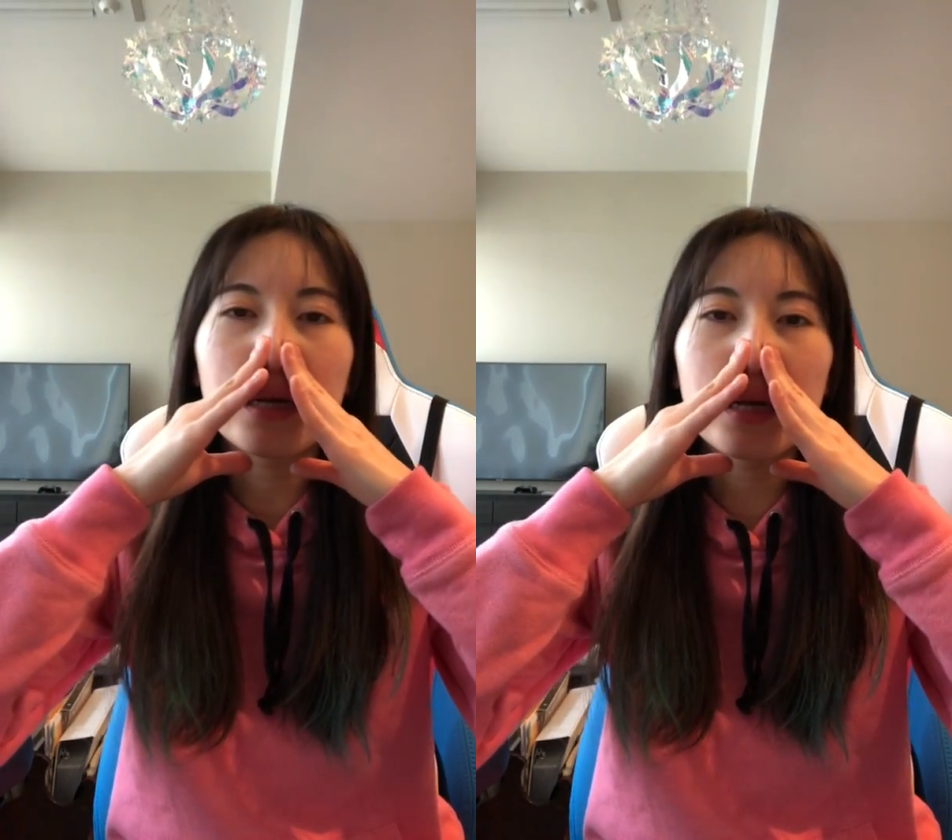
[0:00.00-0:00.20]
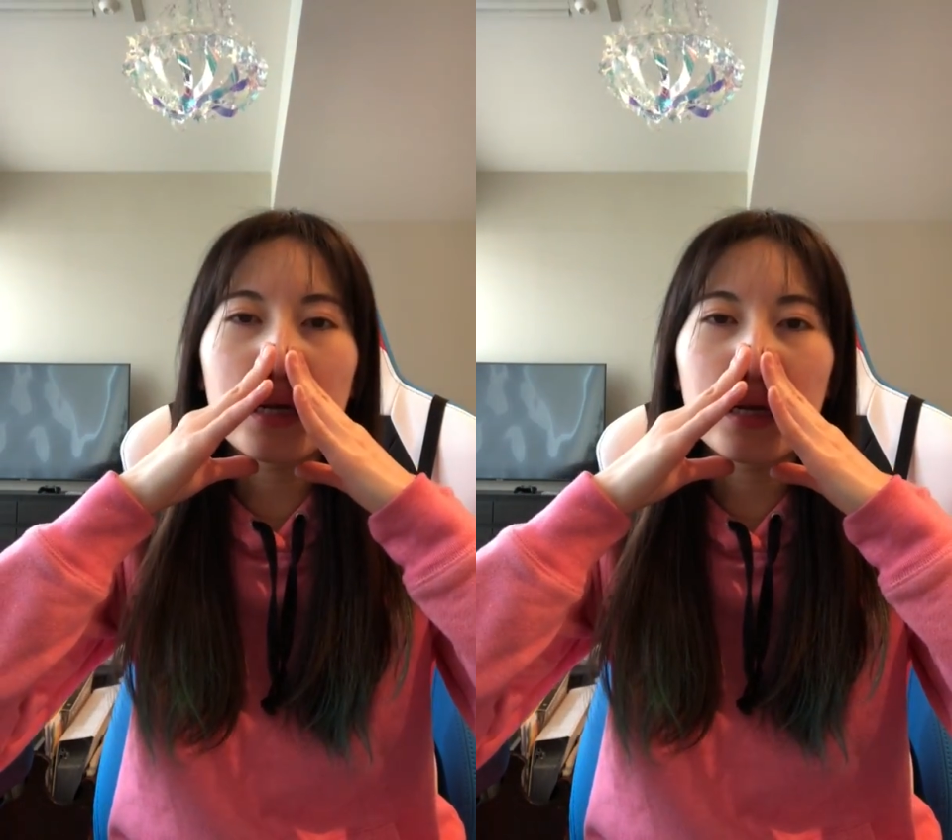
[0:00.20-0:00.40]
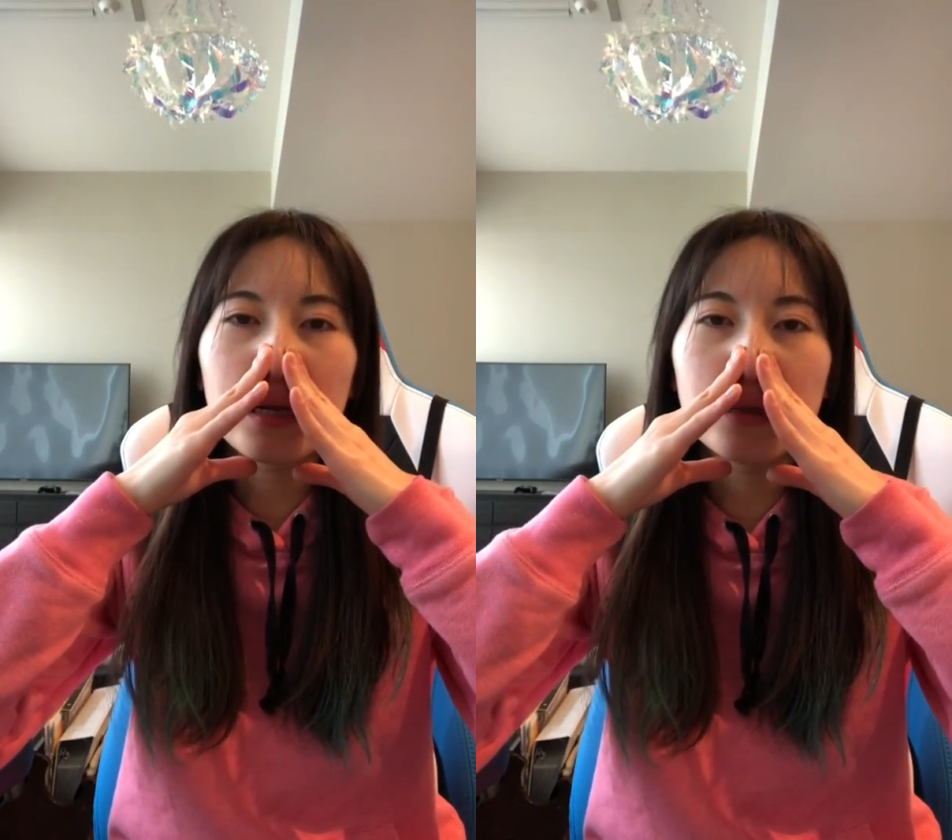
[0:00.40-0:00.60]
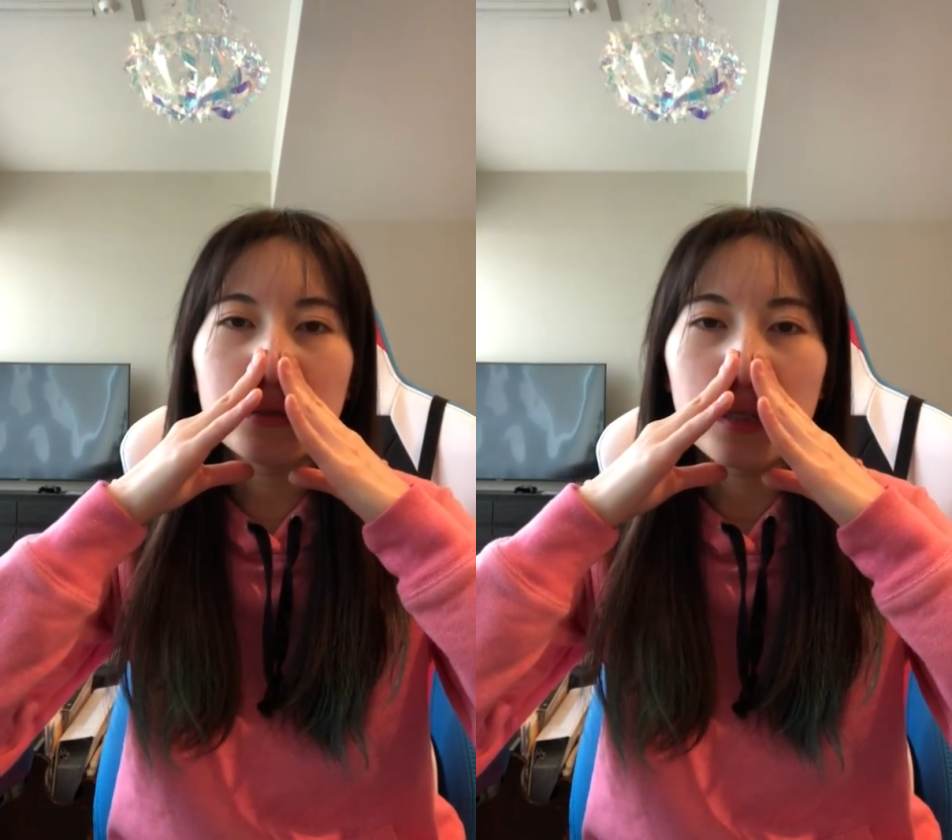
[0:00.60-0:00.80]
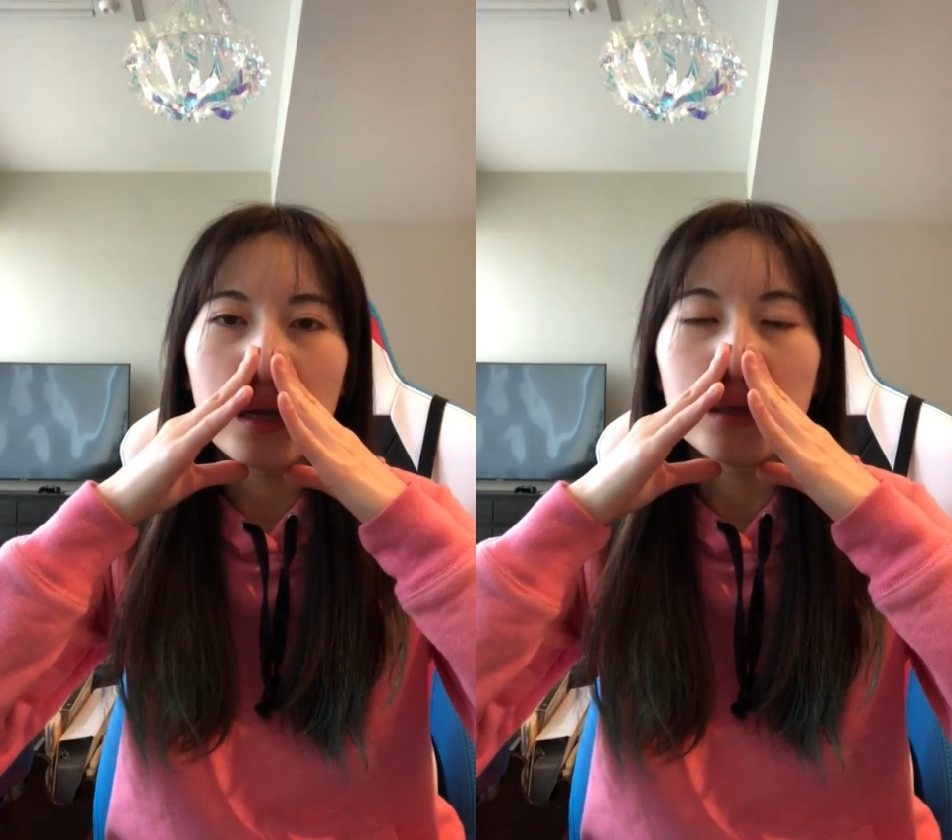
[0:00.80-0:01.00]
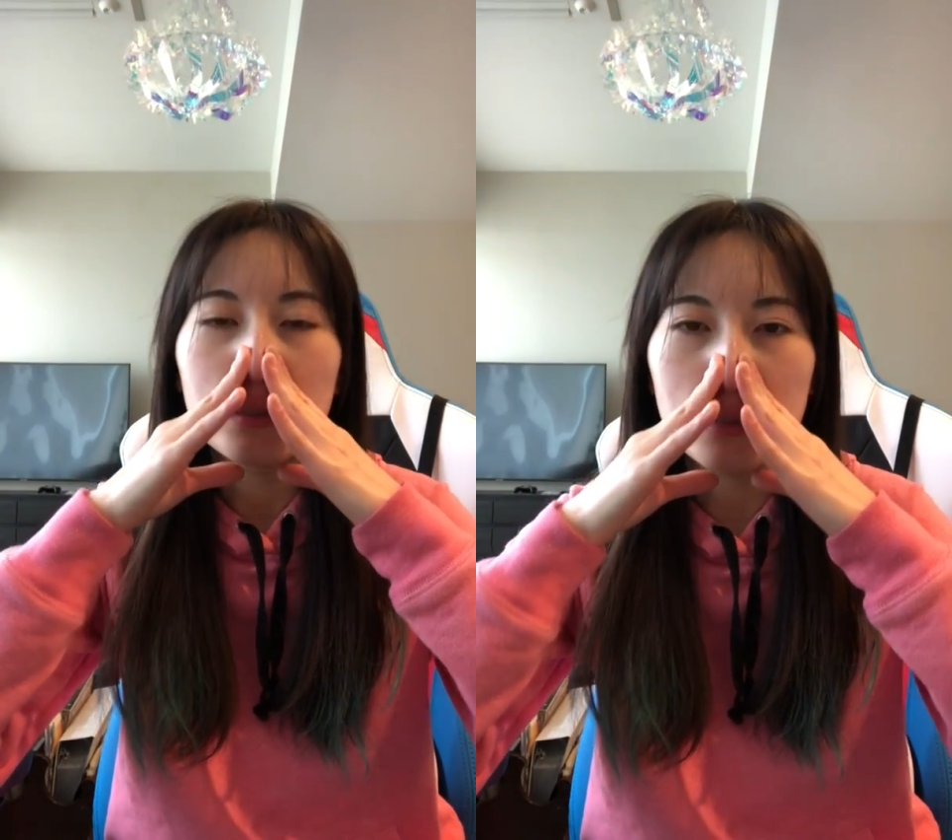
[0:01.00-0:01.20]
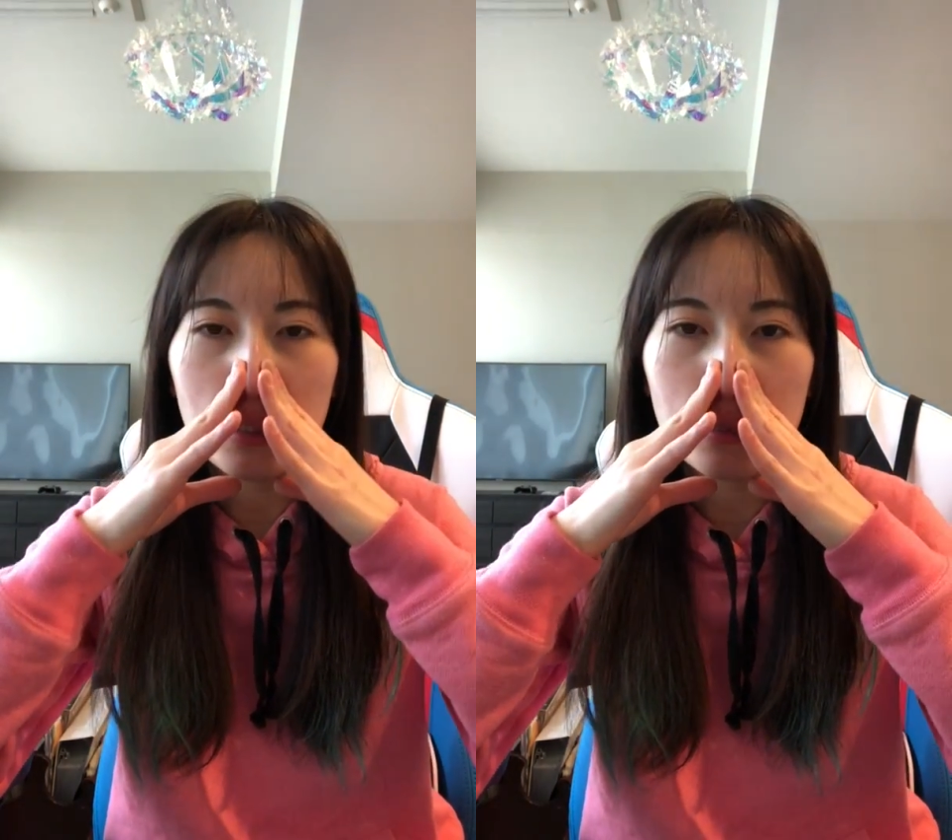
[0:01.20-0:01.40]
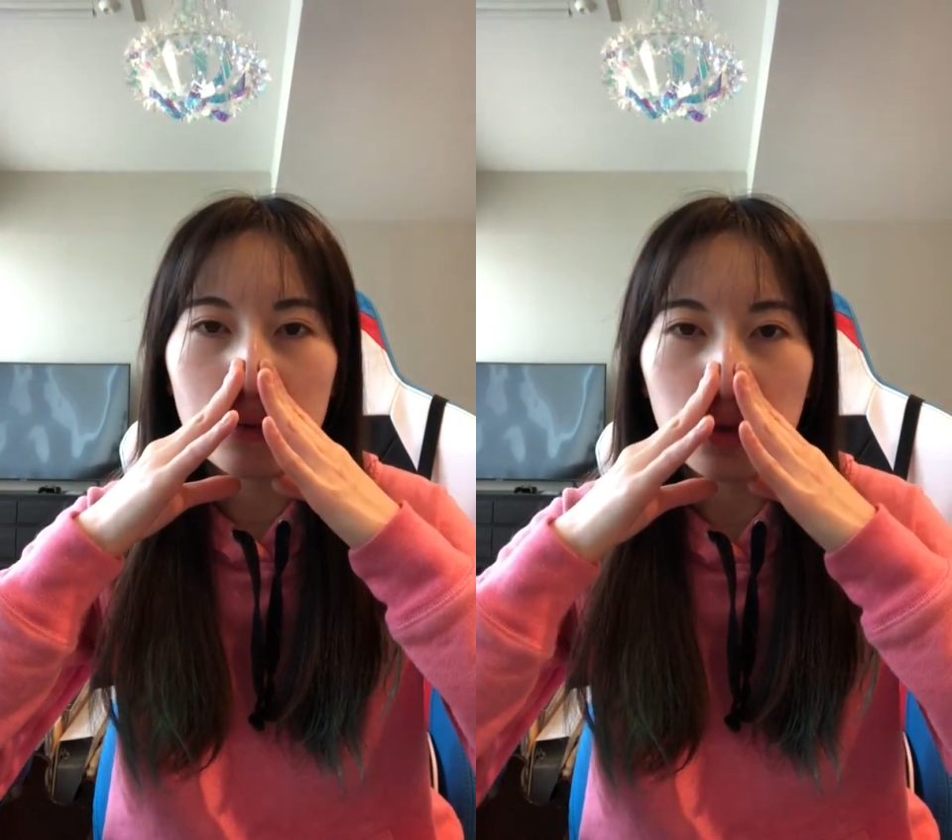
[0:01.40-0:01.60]
hands
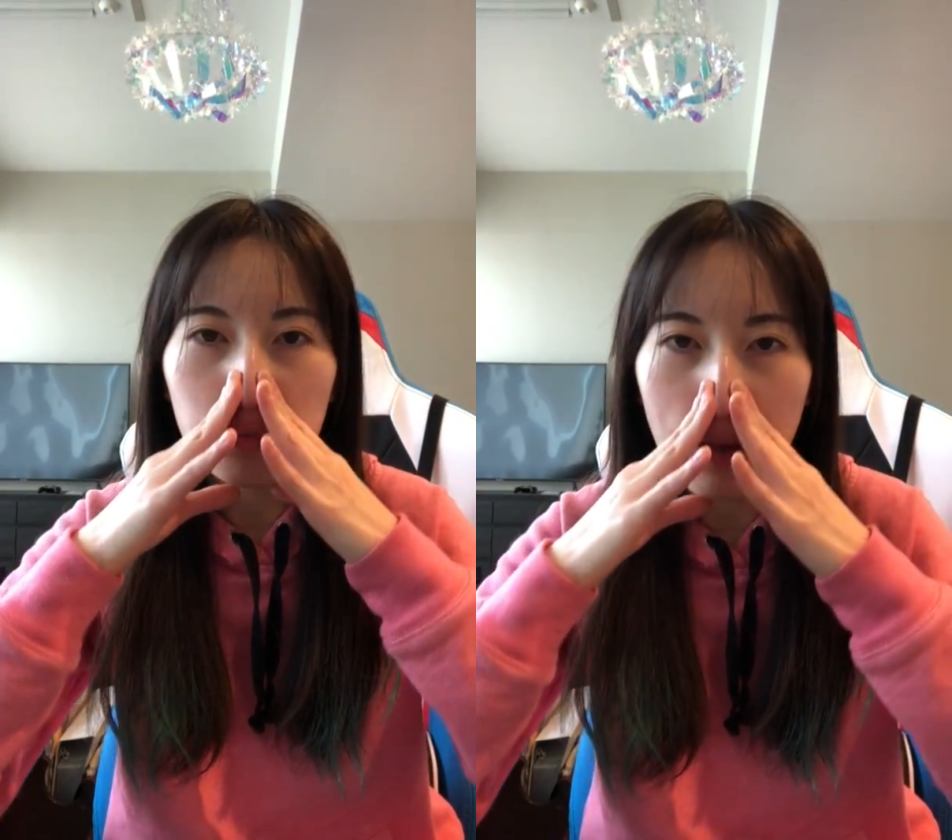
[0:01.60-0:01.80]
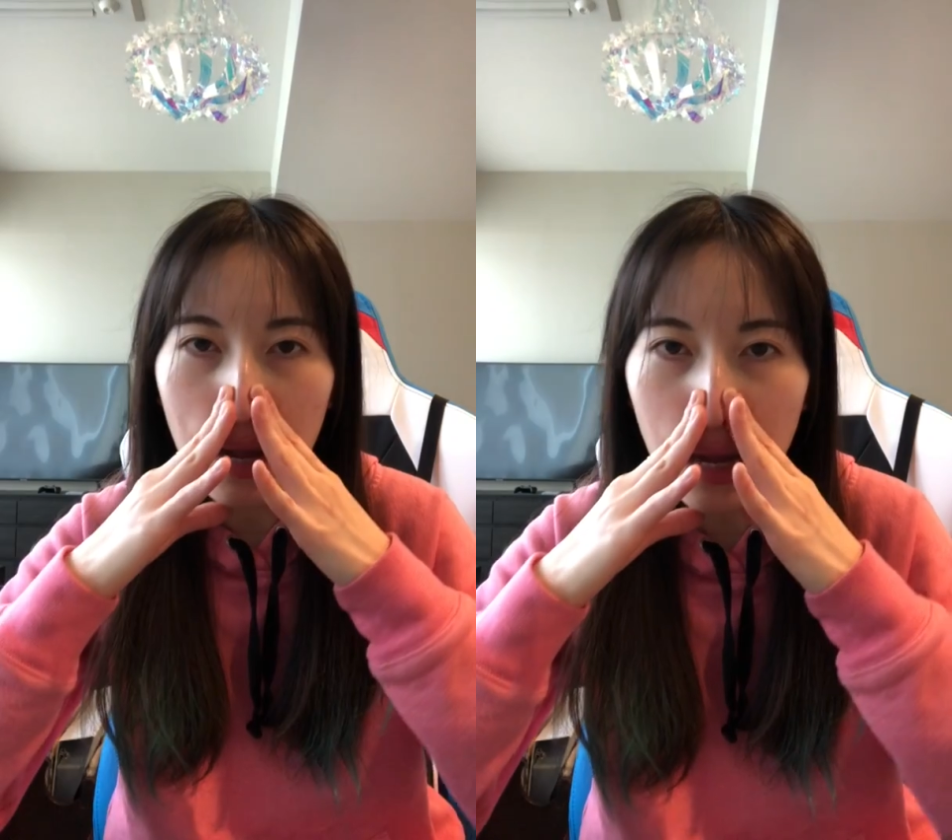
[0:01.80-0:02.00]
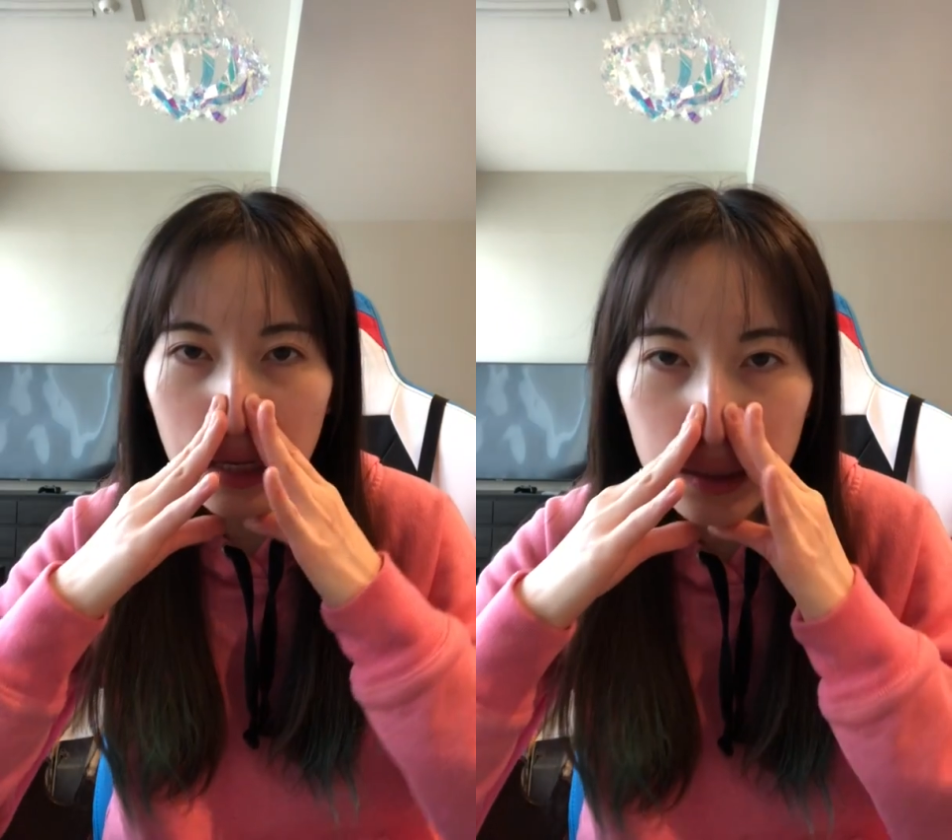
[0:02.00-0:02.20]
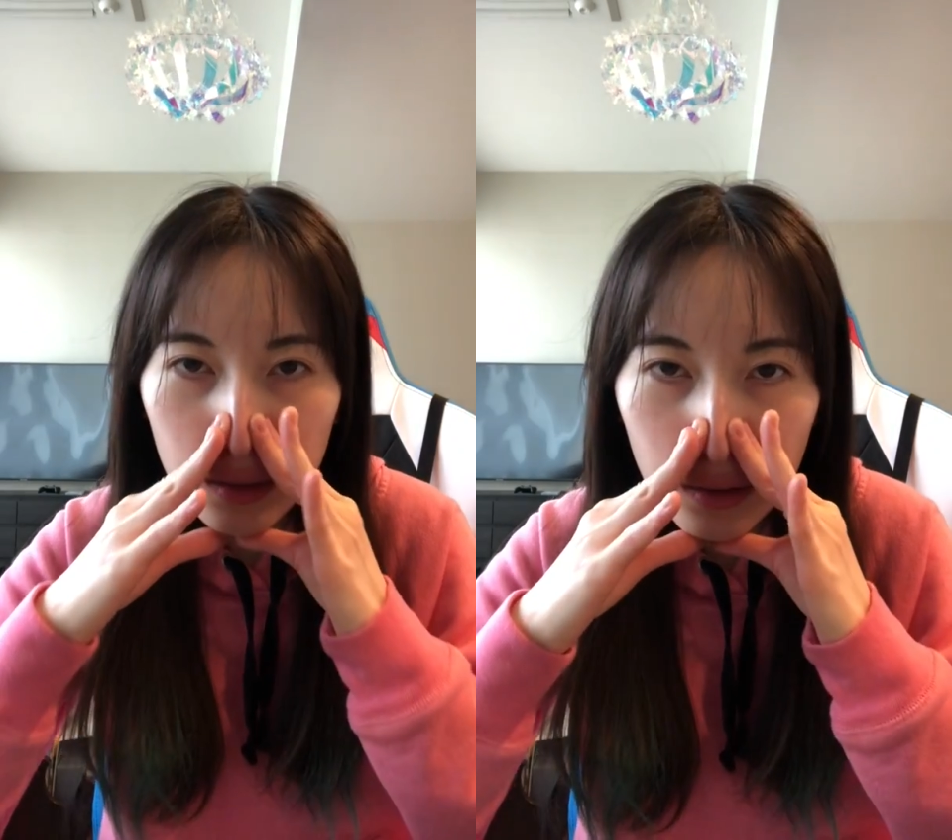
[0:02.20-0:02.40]
stick to my